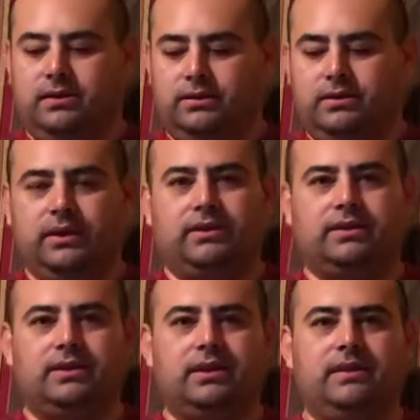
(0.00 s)
As you can
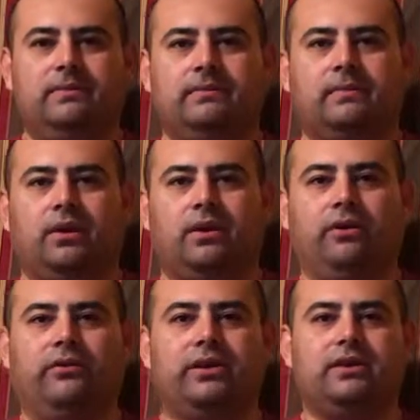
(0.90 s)
see,
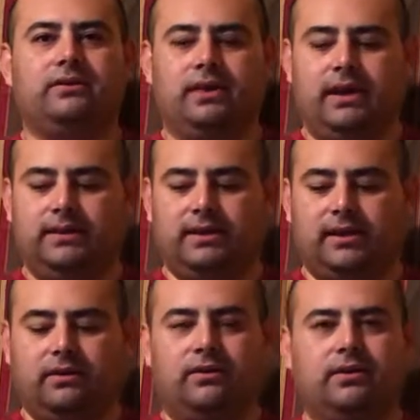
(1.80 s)
hopefully you guys
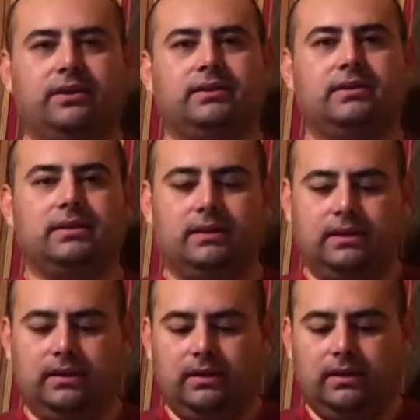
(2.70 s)
can notice
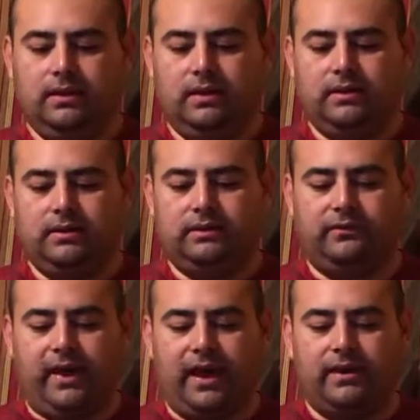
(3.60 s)
on this
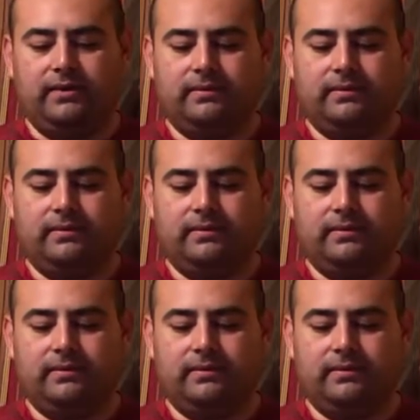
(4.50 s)
fan,